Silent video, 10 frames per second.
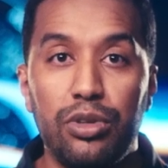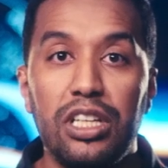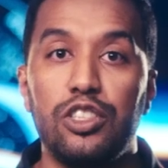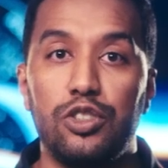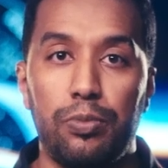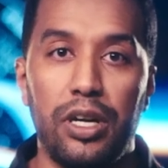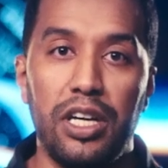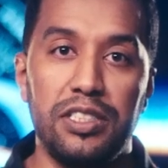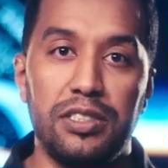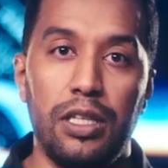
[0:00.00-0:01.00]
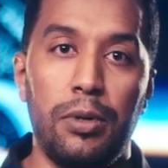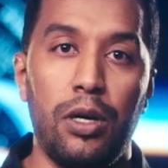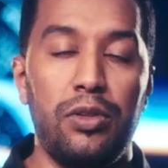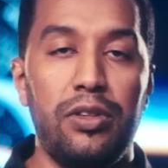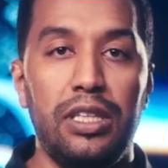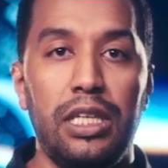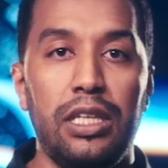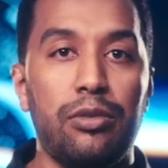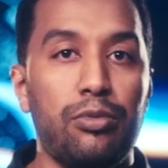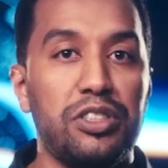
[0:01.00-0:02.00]
really surprised about
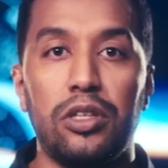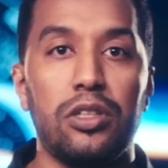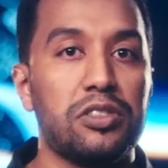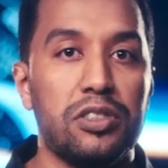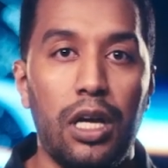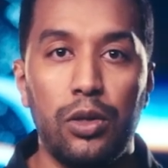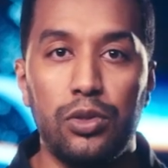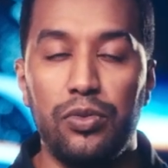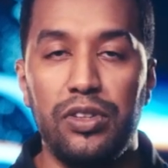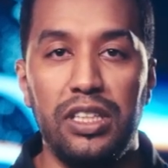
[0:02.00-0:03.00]
the results out of